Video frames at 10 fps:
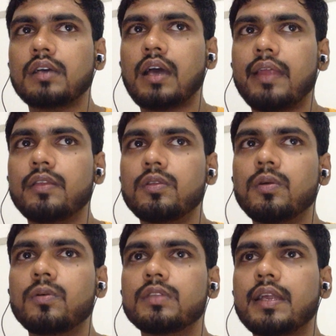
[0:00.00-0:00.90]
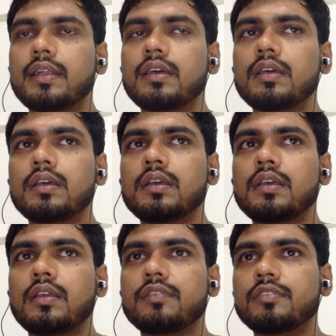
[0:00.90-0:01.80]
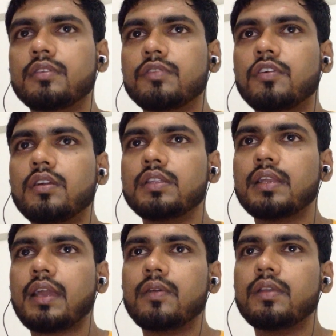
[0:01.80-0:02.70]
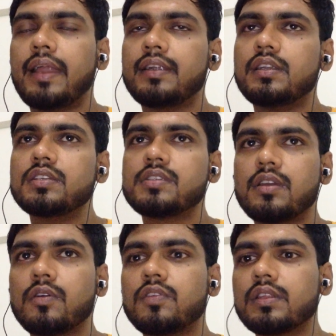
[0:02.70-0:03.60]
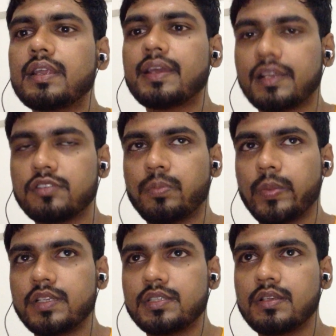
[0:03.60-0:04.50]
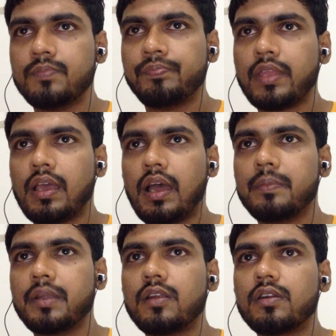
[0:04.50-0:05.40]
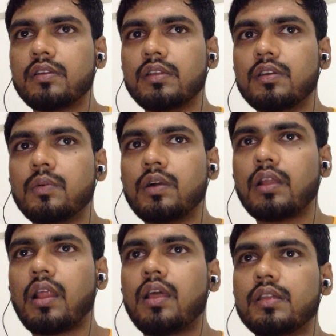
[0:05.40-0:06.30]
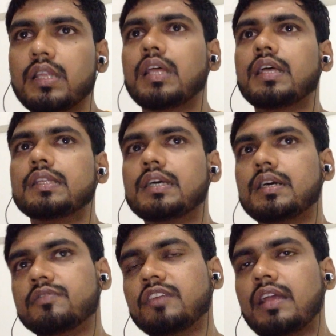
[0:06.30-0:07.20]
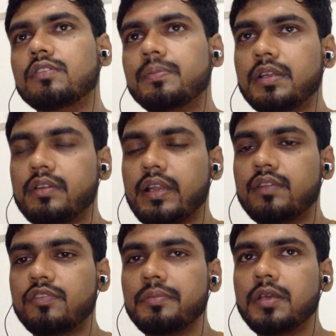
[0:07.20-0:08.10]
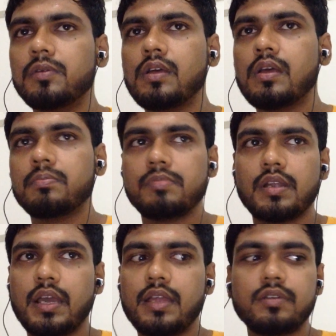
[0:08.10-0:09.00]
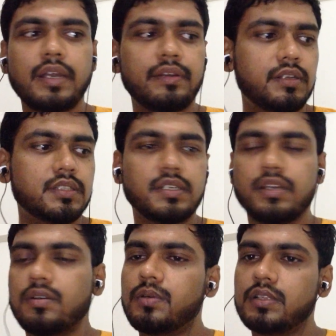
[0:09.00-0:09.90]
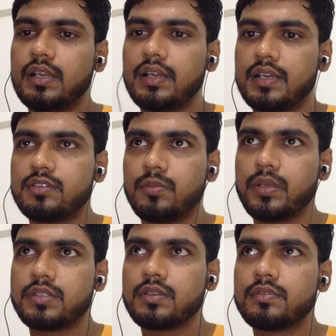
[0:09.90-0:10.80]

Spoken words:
I know that if you default, then I will at least recover that x rupees. I may not recover the value of the trade from you, but I will at least recover that x rupees.